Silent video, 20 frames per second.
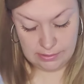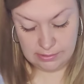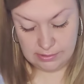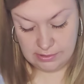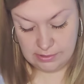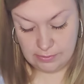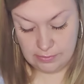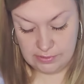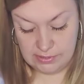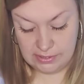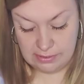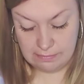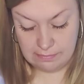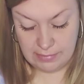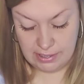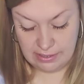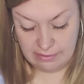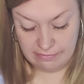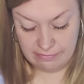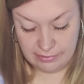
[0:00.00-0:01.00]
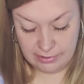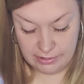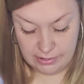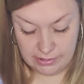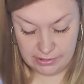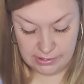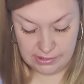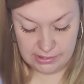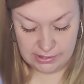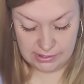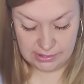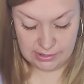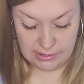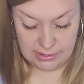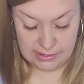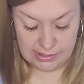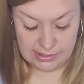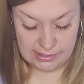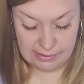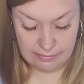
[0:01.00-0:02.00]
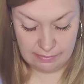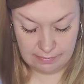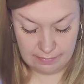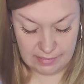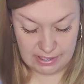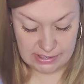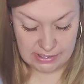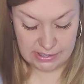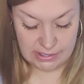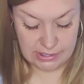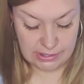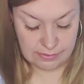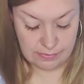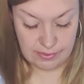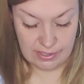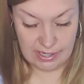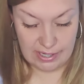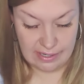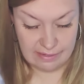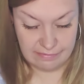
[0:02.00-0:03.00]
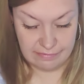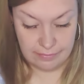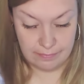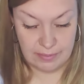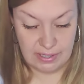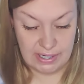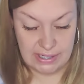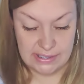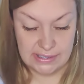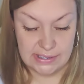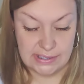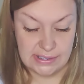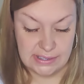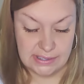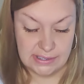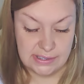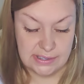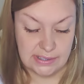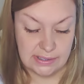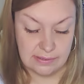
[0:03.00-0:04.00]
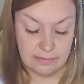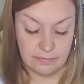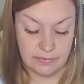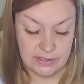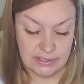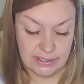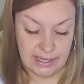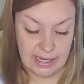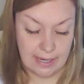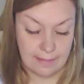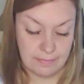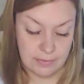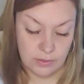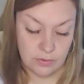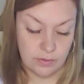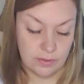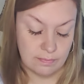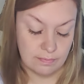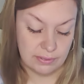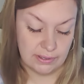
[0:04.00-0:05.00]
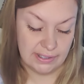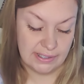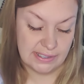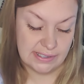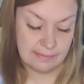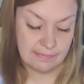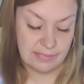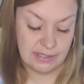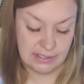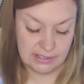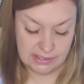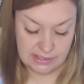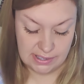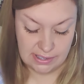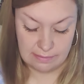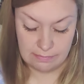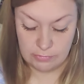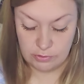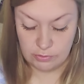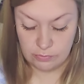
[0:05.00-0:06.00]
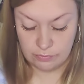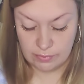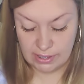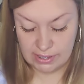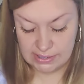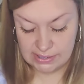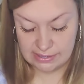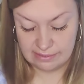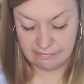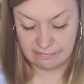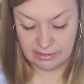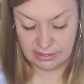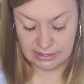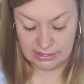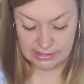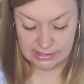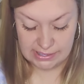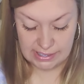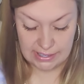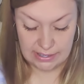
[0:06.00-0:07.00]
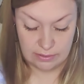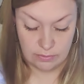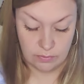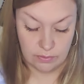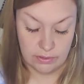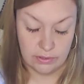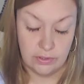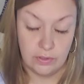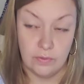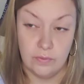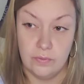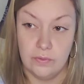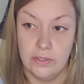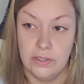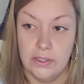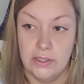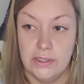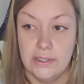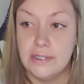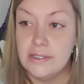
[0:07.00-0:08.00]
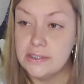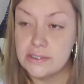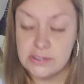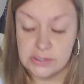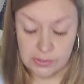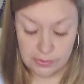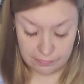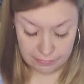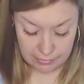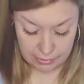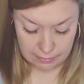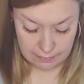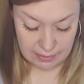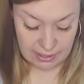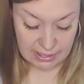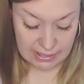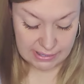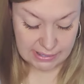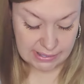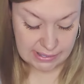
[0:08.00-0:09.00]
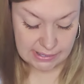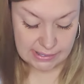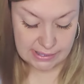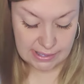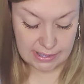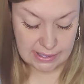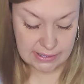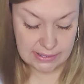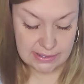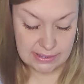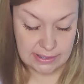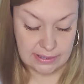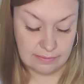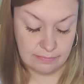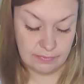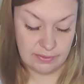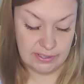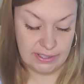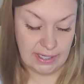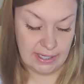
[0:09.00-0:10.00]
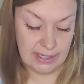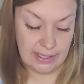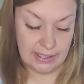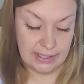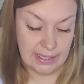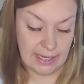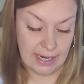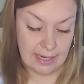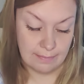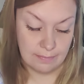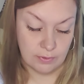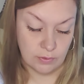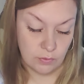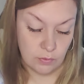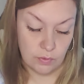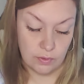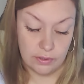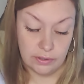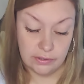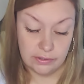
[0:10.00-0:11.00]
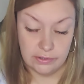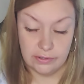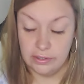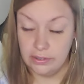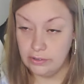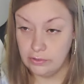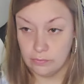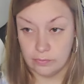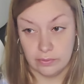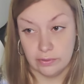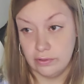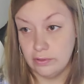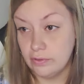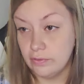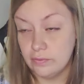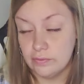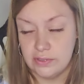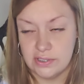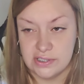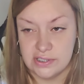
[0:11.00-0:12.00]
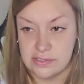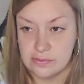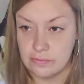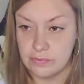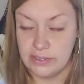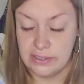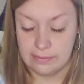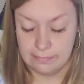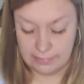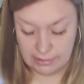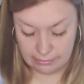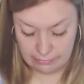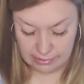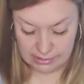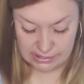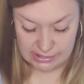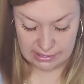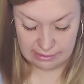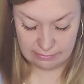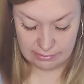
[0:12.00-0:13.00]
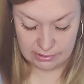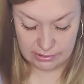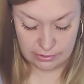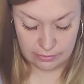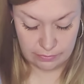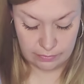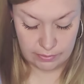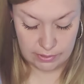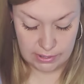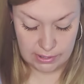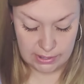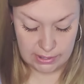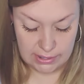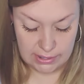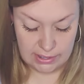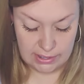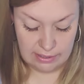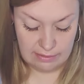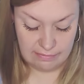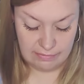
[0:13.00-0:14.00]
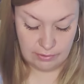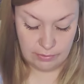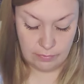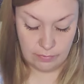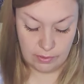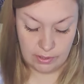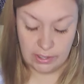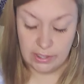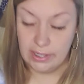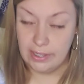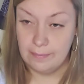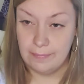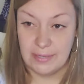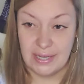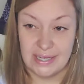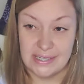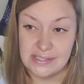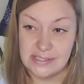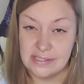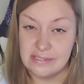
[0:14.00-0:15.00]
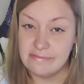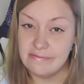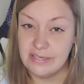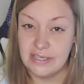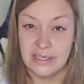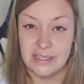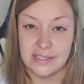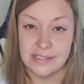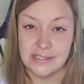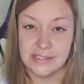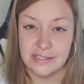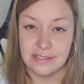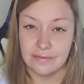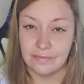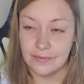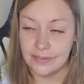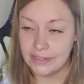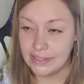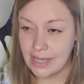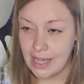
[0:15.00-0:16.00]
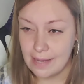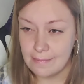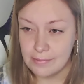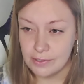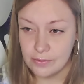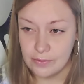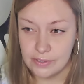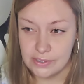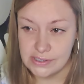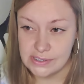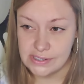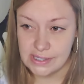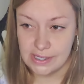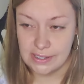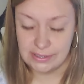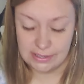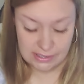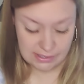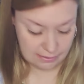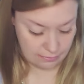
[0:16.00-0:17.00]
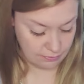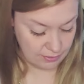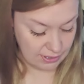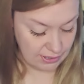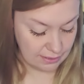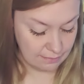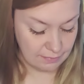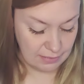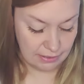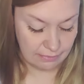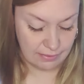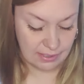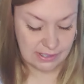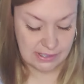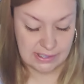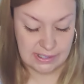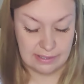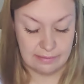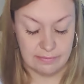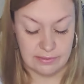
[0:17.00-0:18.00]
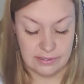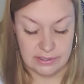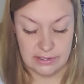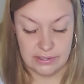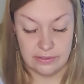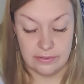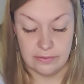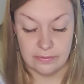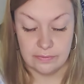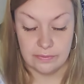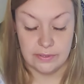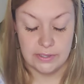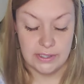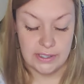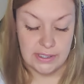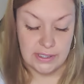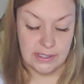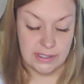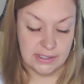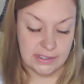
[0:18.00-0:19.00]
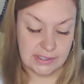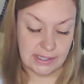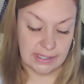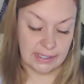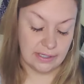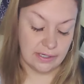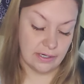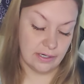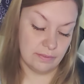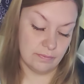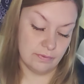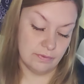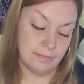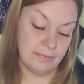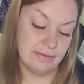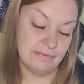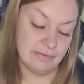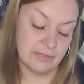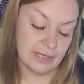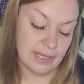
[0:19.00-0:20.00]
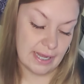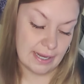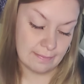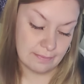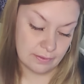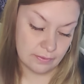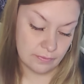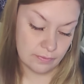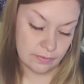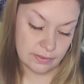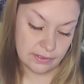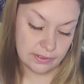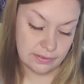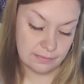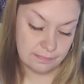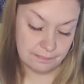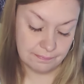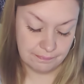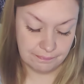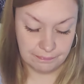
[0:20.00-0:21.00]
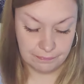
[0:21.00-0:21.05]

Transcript: So till May 1st, let's see what messages we have for Pisces dealing with the Capricorn placement, Sun, Moon, Rising, Venus, and North Node. So if you're a Pisces Sun dealing with a Capricorn North Node, this reading may resonate with you. If you are a Pisces Venus dealing with the Capricorn Sun, this reading may resonate with you. Second card will be for Capricorn.